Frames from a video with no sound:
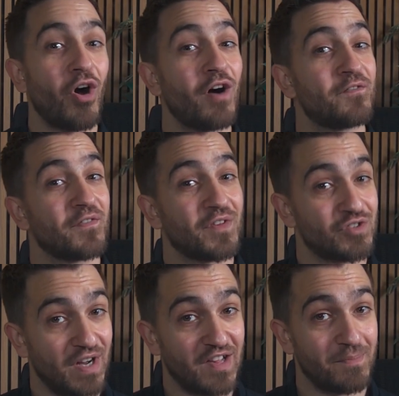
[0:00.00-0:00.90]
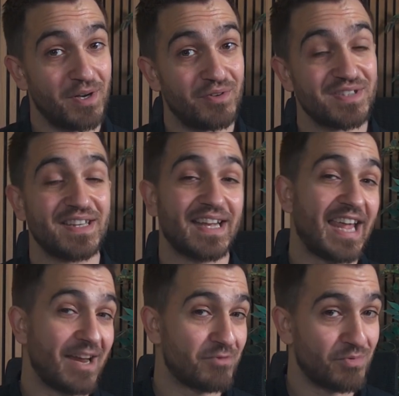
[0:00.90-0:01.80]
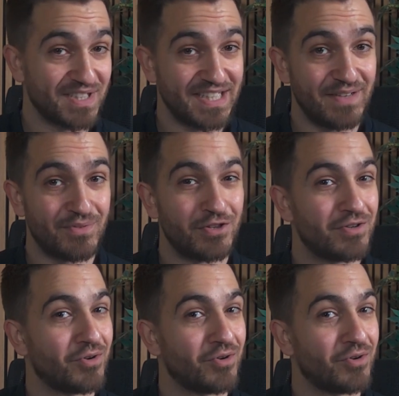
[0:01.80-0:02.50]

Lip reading: off of the transmitters and the camera receiver,